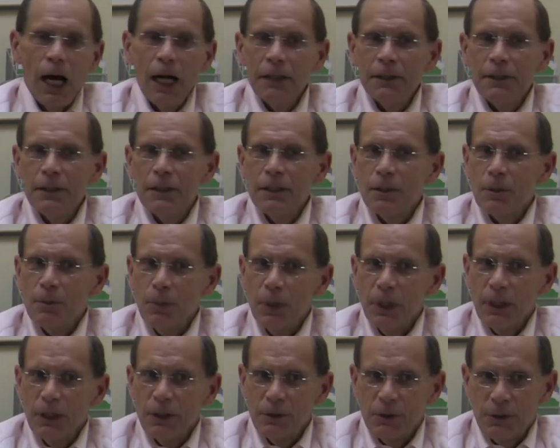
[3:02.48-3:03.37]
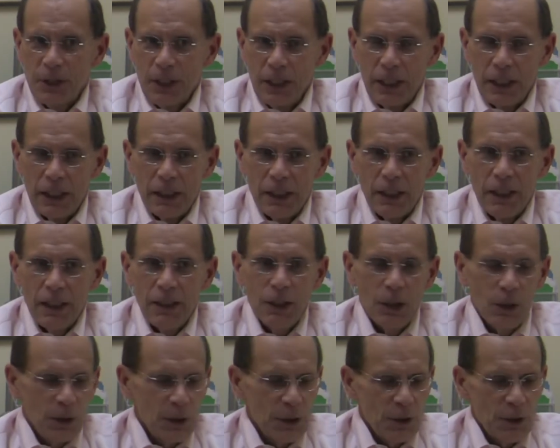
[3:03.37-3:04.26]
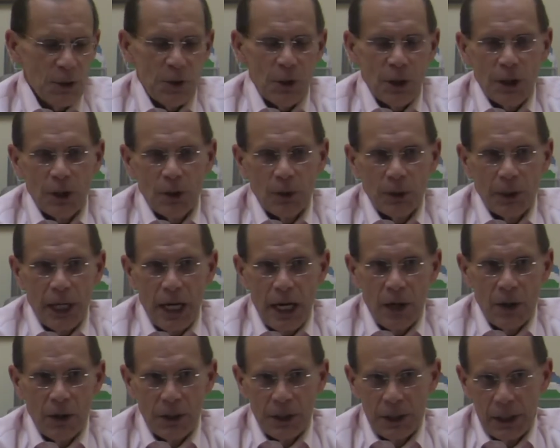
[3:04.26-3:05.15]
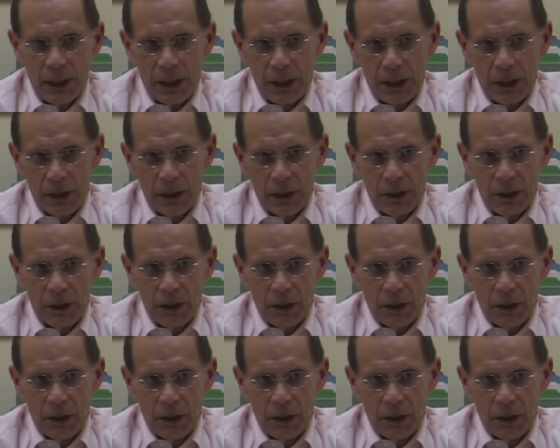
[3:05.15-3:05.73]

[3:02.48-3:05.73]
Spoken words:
I think the biggest thing, this started with Howard Dean